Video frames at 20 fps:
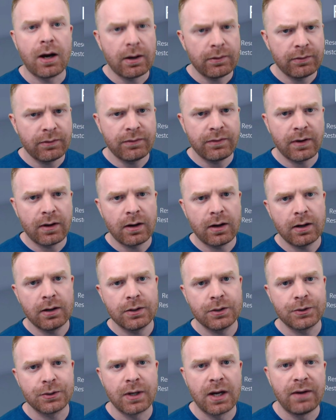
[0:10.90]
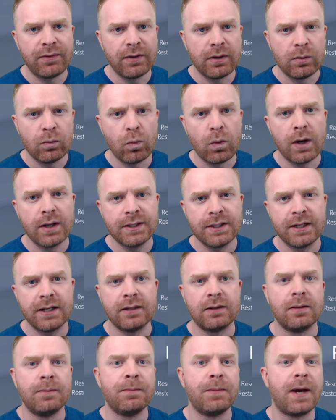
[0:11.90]
off of a hard drive and want to
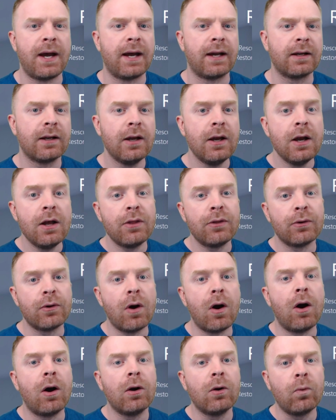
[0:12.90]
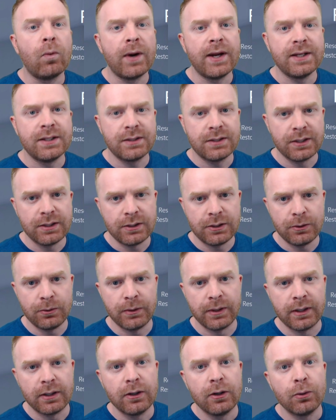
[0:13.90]
get them back, there are ways to do
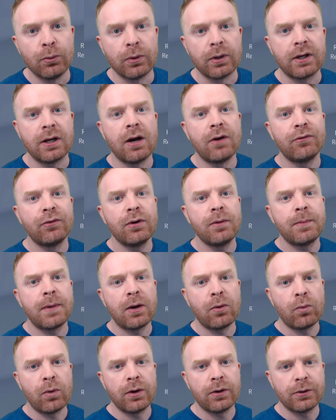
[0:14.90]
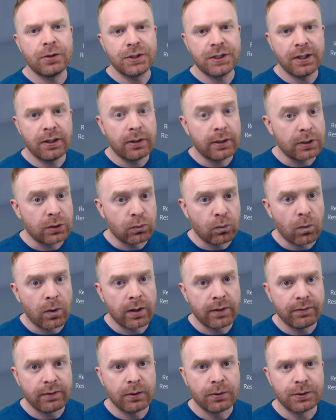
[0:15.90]
it. Recoverit by Wondershare is one
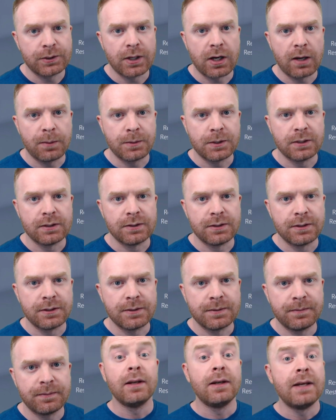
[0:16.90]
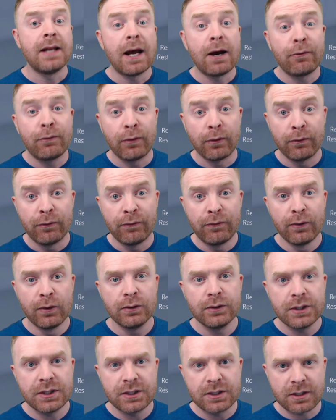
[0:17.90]
of those options. Now for
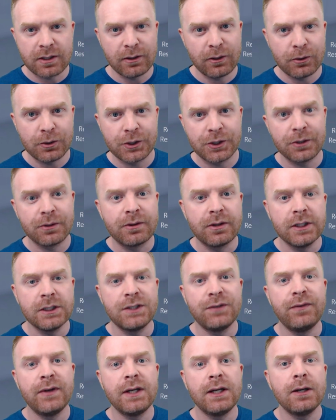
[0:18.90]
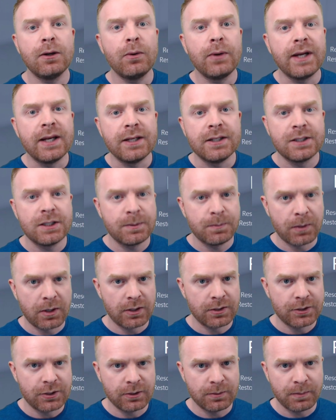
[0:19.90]
full disclosure, this video is
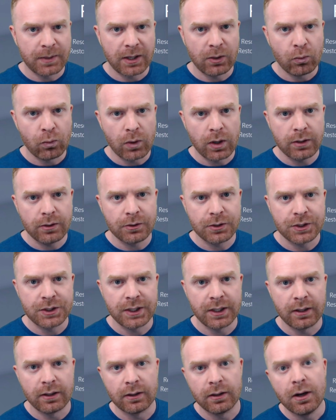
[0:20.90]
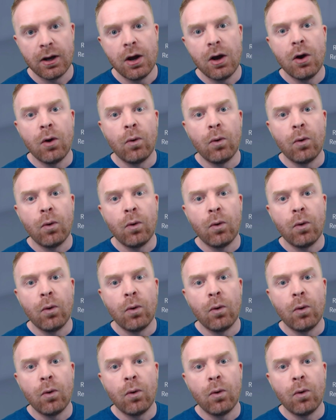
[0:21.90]
sponsored by Wondershare.